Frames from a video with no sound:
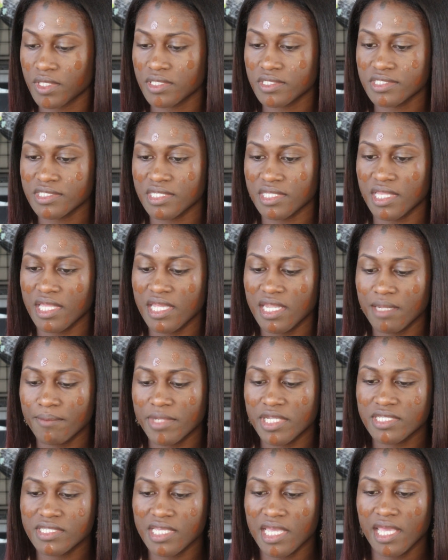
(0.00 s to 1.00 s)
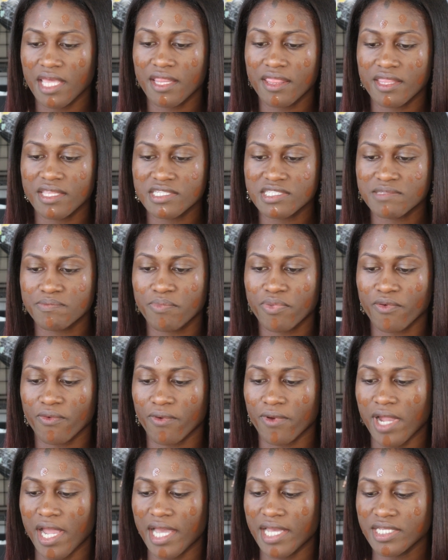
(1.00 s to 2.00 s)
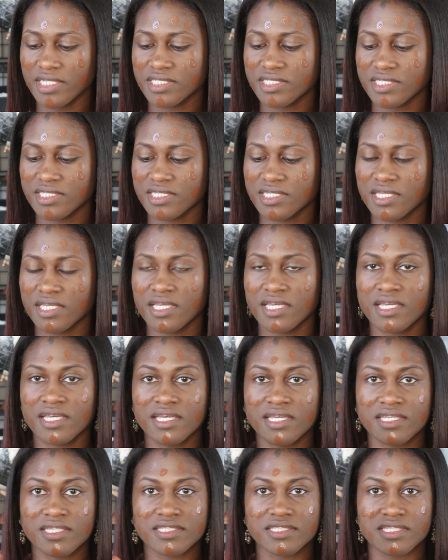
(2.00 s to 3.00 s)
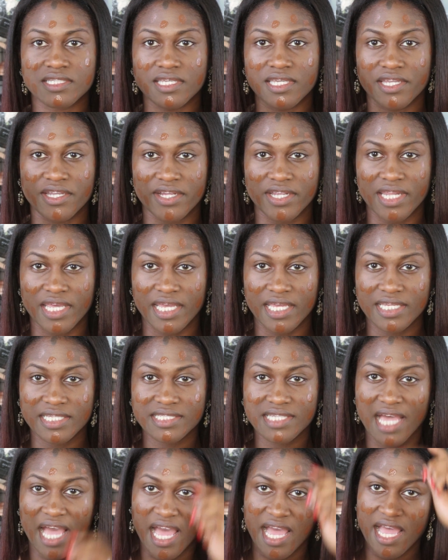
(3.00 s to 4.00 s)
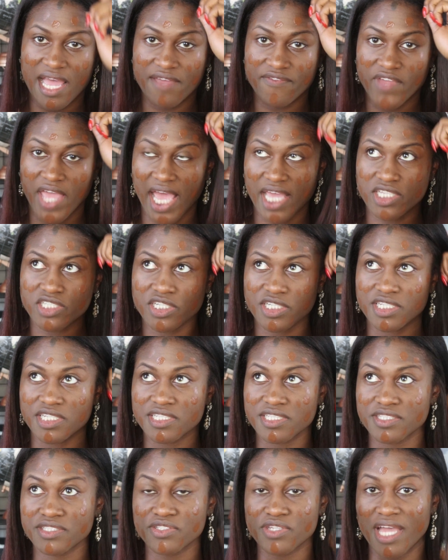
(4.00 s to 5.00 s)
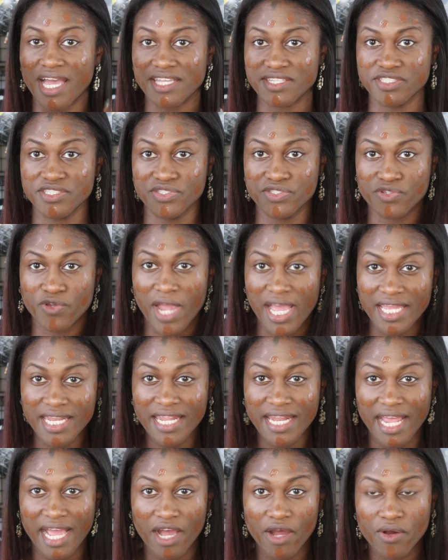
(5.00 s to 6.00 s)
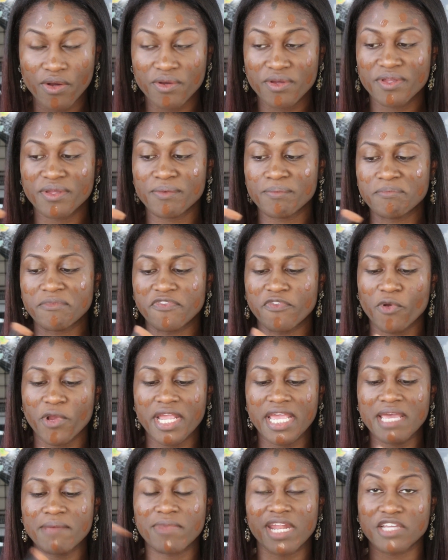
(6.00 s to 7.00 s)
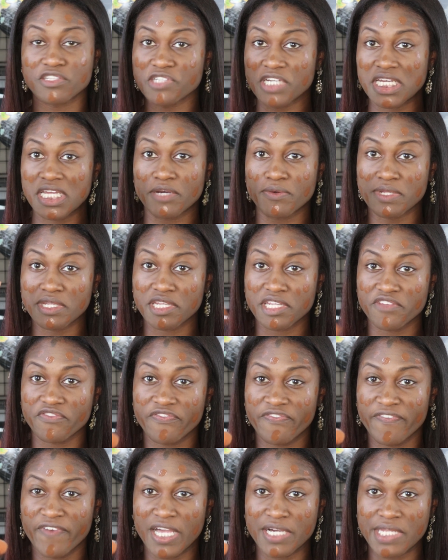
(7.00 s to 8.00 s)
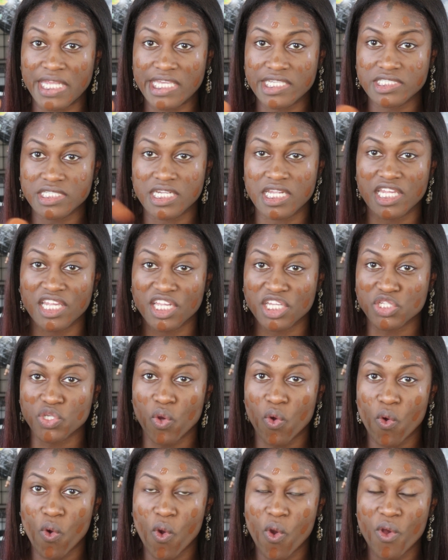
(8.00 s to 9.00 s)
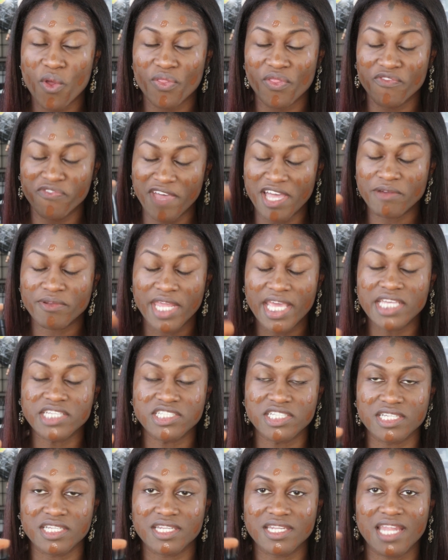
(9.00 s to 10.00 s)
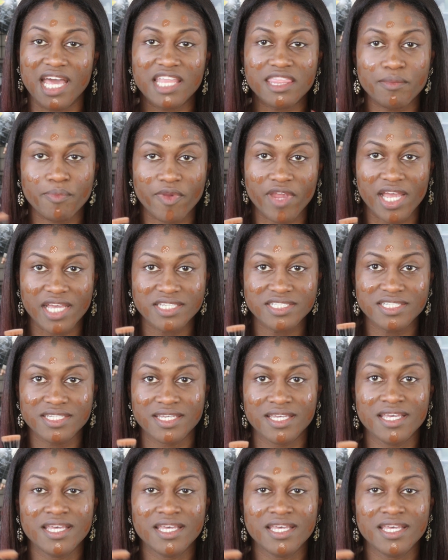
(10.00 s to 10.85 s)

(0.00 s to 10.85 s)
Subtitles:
So then I'm gonna take this brush. So here it is. I tried it out beforehand, but I tried it out with different foundation. Foundation, not the brush.